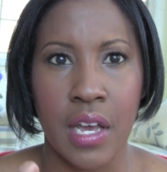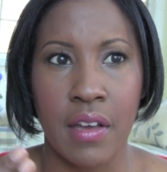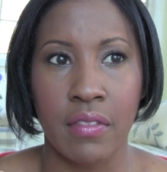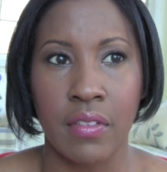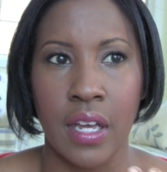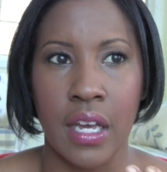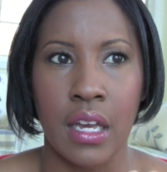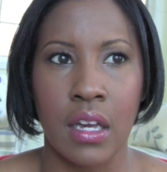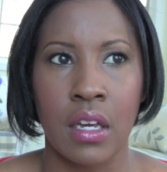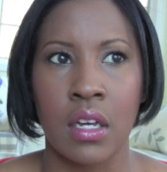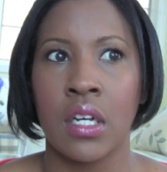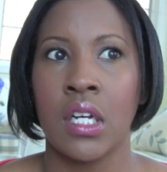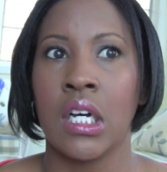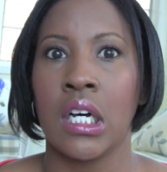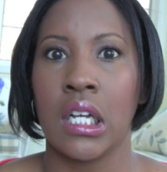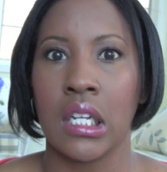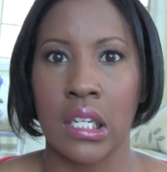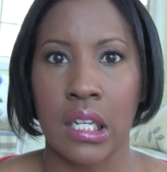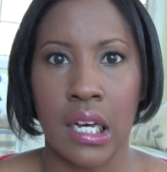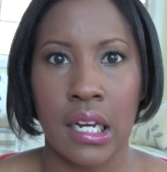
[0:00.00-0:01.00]
I have like
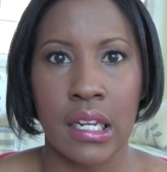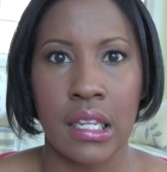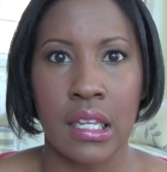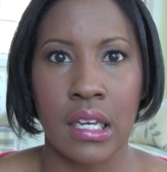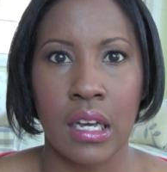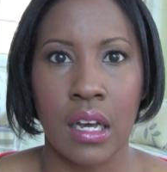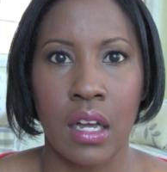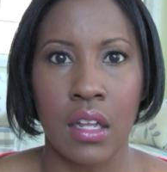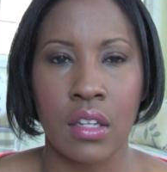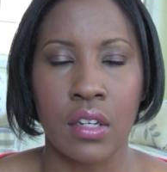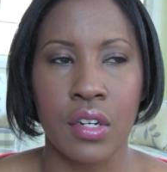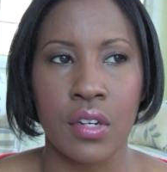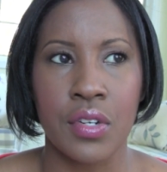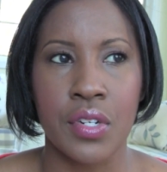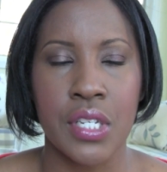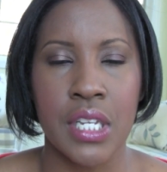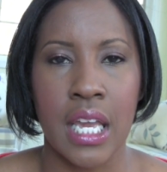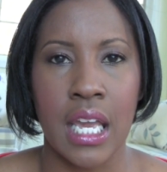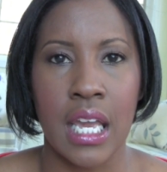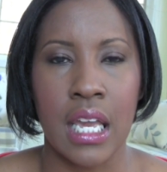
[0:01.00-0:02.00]
a lot of the colors,